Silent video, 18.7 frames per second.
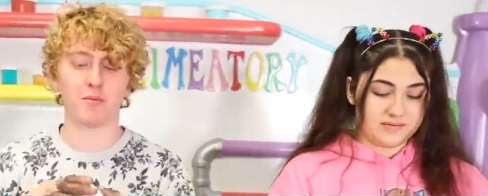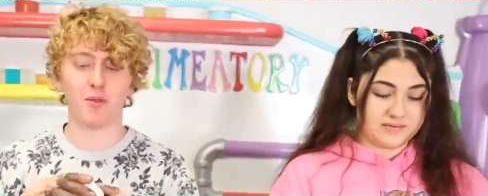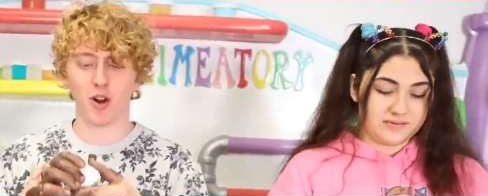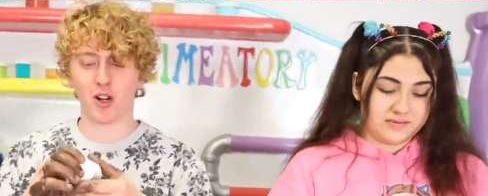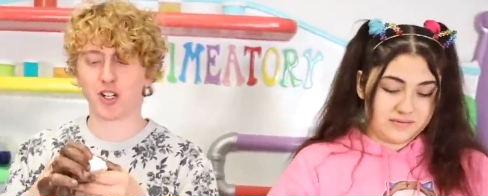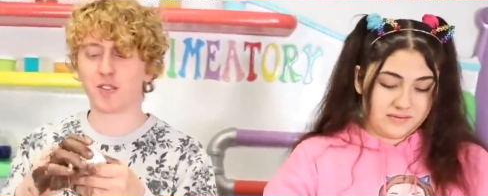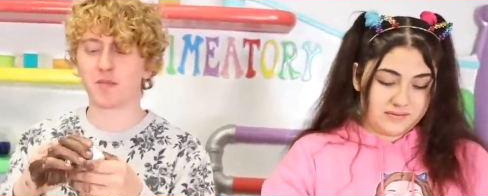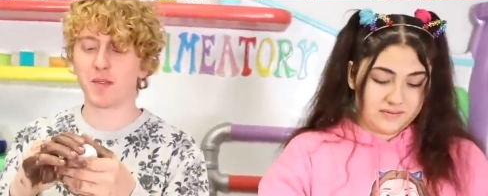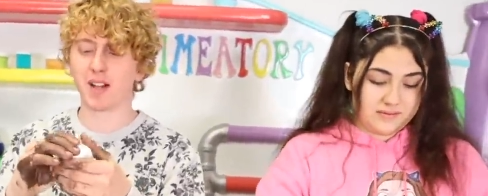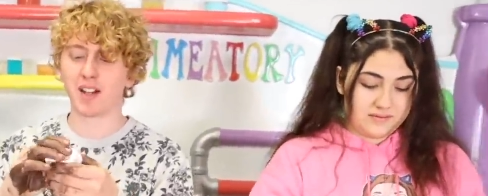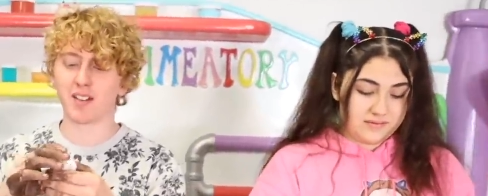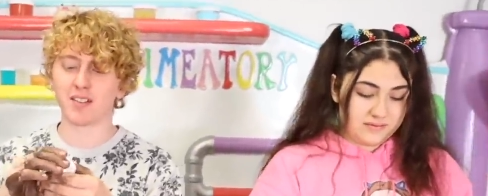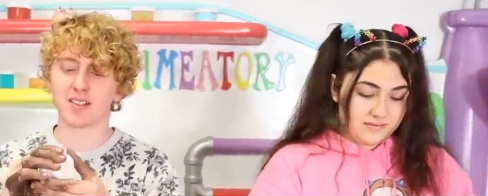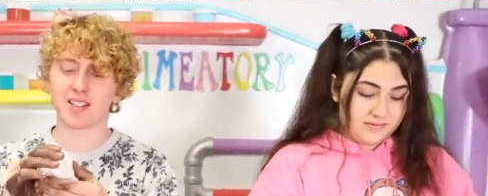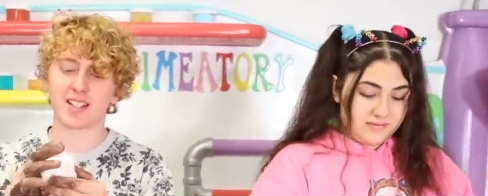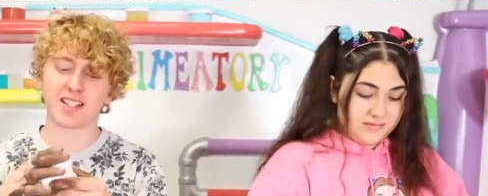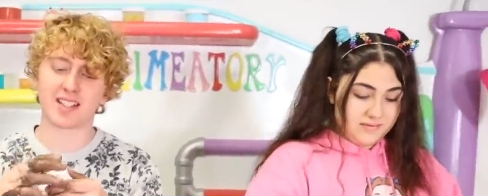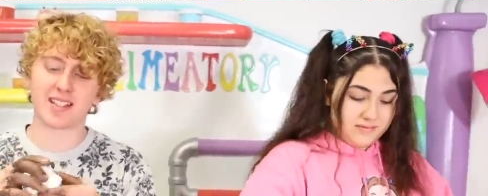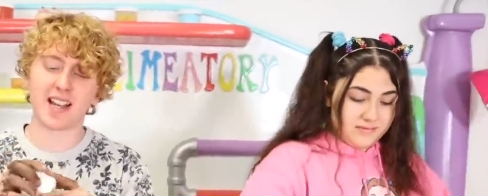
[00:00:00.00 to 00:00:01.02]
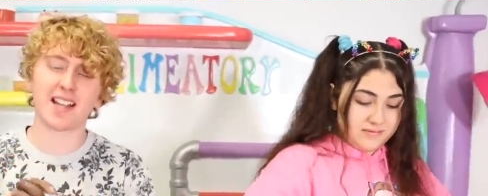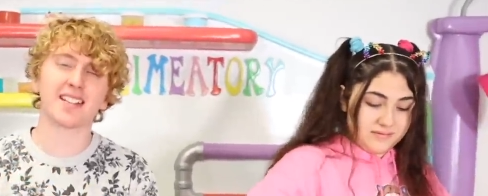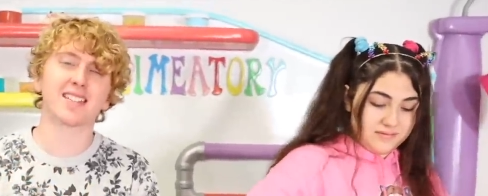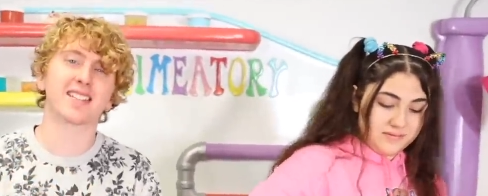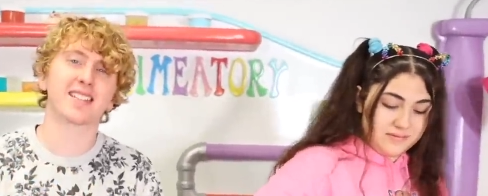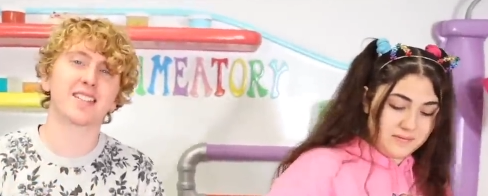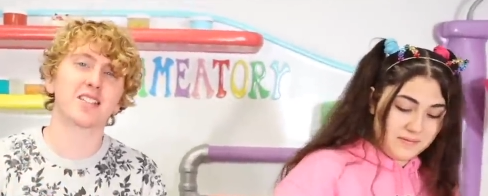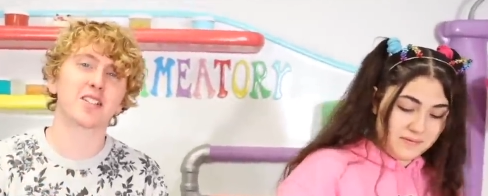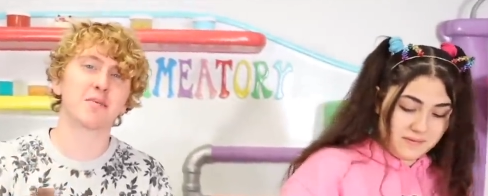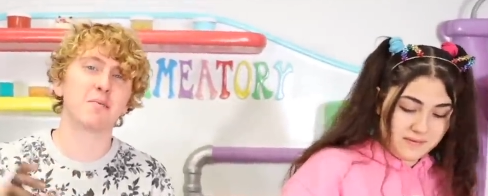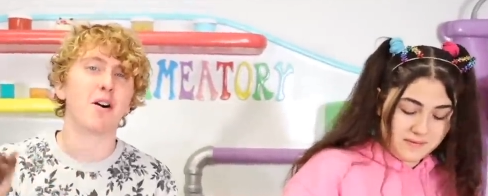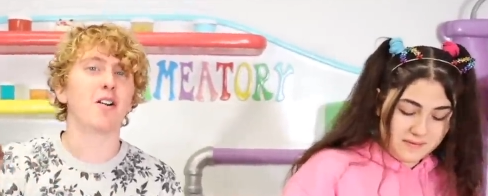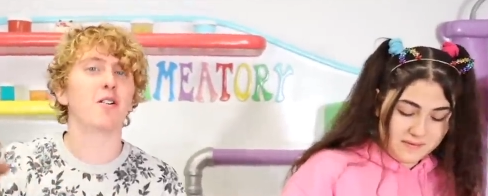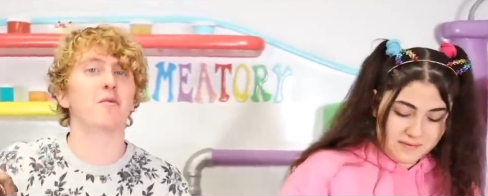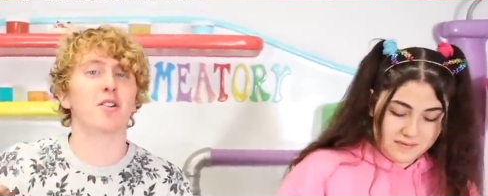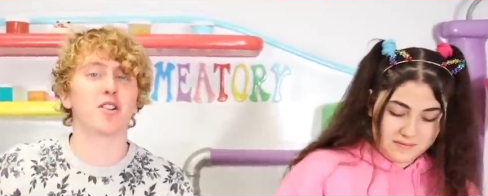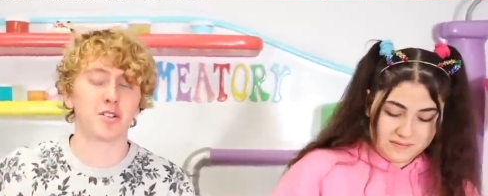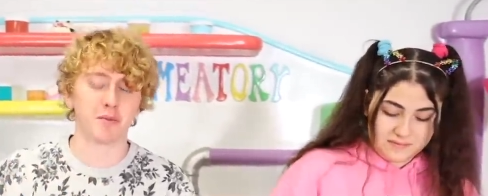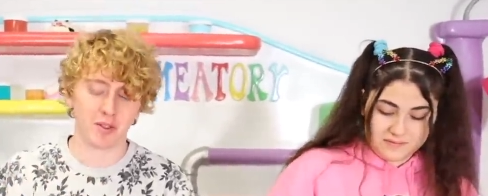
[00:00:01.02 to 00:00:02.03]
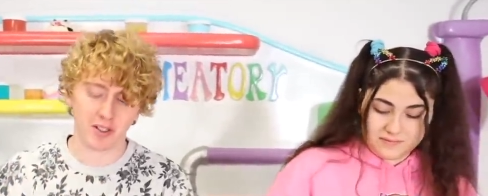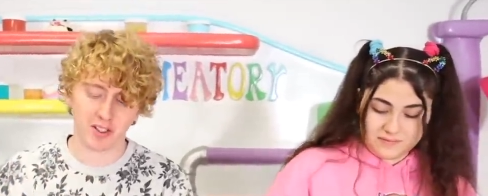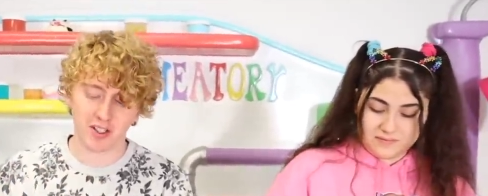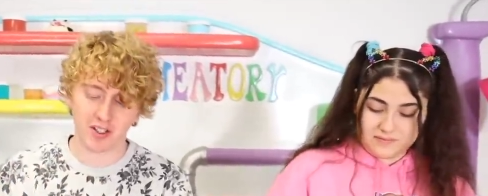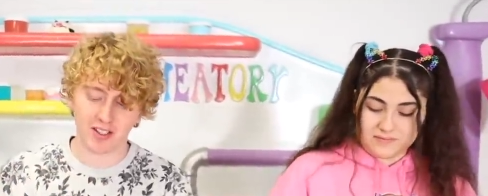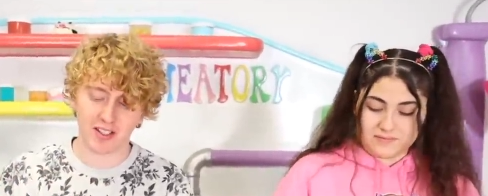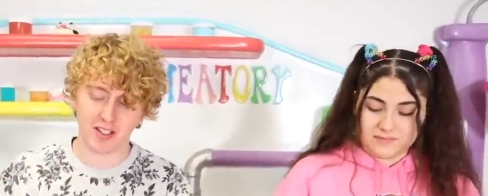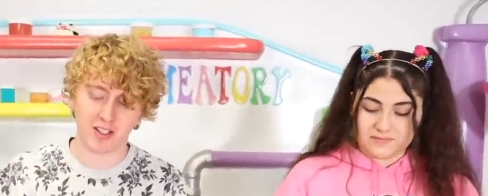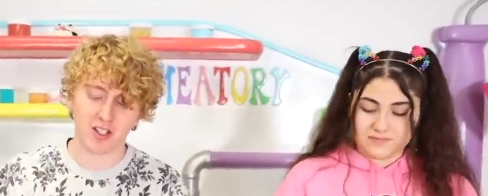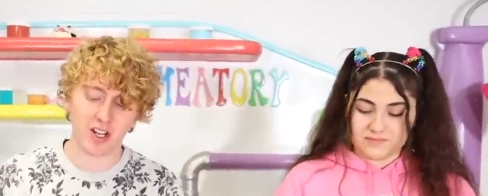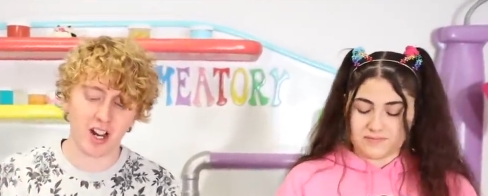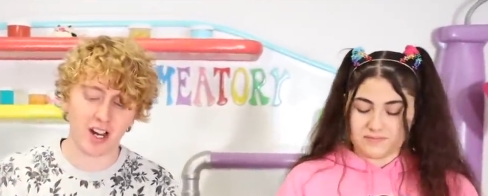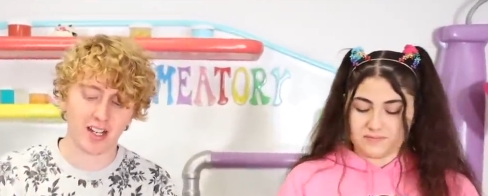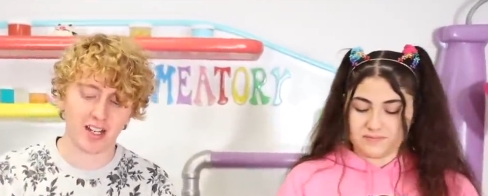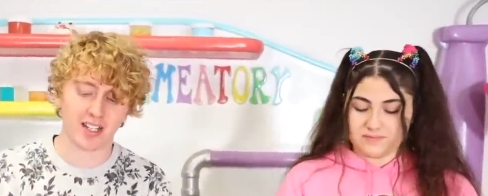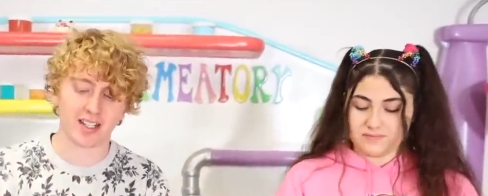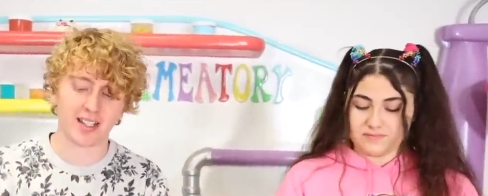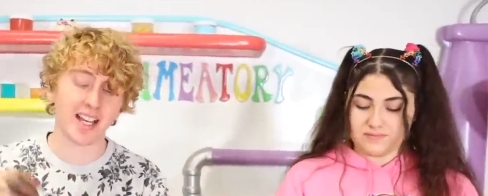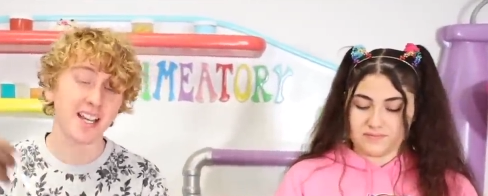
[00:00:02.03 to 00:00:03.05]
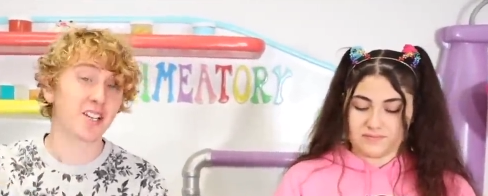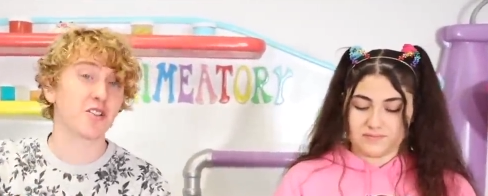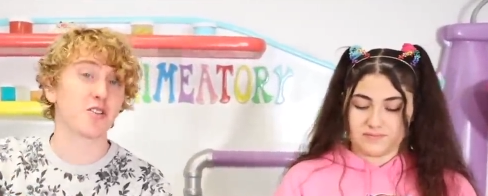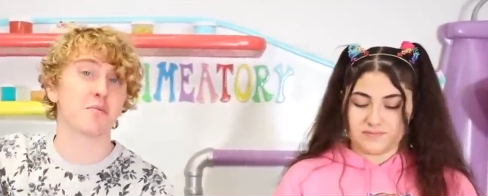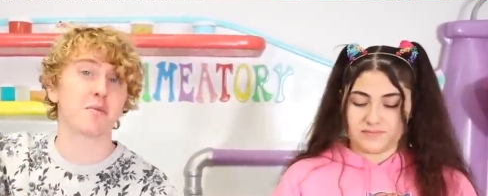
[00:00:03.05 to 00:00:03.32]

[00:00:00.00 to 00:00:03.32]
Speaker 1: marshmallows because that smaller marshmallows go in chocolate. Thank you,